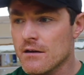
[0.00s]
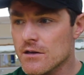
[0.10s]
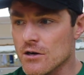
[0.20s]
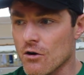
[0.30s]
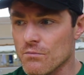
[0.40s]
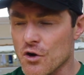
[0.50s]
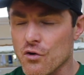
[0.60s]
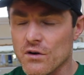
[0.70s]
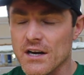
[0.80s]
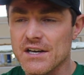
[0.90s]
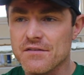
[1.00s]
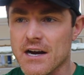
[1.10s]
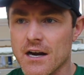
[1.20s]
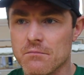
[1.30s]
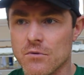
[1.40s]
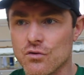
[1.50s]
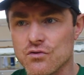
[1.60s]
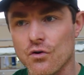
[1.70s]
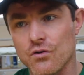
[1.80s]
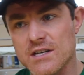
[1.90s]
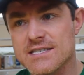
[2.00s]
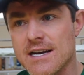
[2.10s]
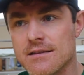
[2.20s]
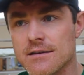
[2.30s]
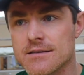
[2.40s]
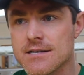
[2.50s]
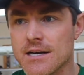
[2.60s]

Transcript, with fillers: you know, I'm not going to leave Callum un unattended